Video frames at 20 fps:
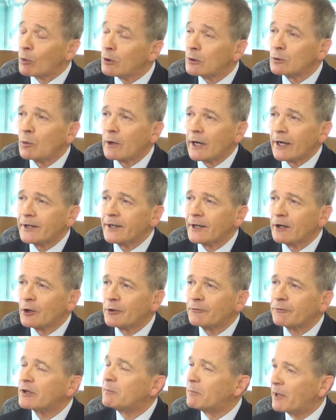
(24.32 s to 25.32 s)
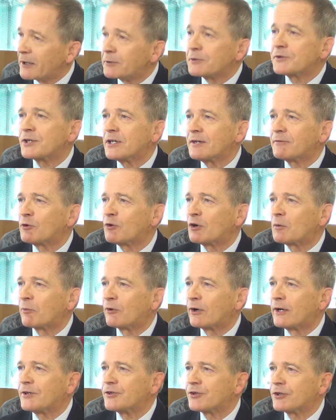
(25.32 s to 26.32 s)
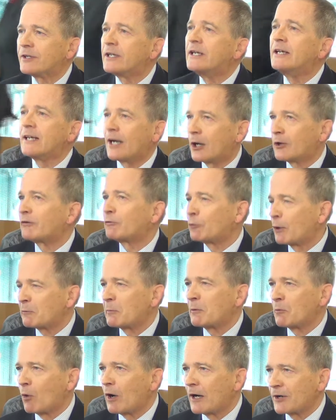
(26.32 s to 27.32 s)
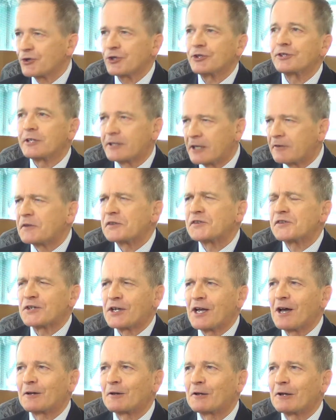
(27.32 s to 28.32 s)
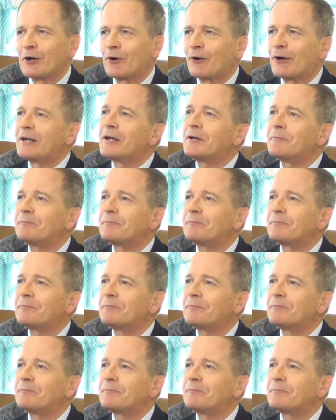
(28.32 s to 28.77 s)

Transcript: Worldwide Health for the Microsoft Corporation out of Redmond, Washington in the Seattle area.